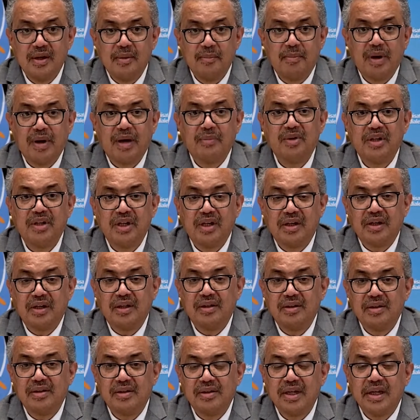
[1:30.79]
public
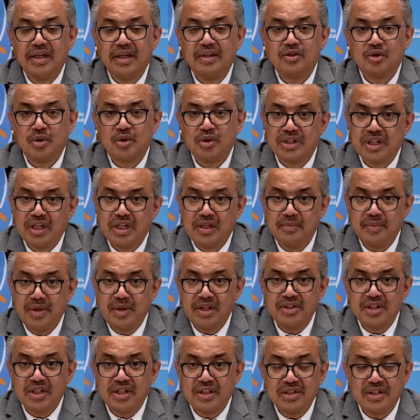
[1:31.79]
health and social
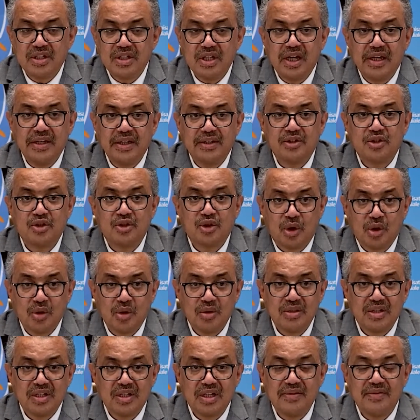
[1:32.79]
measures like
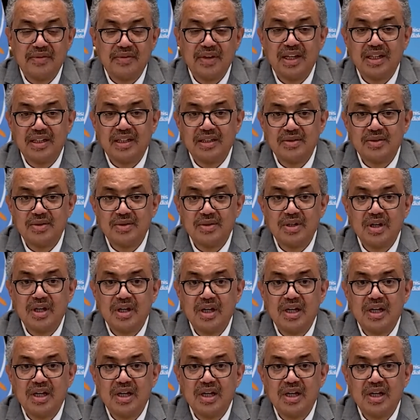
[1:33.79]
strong surveillance,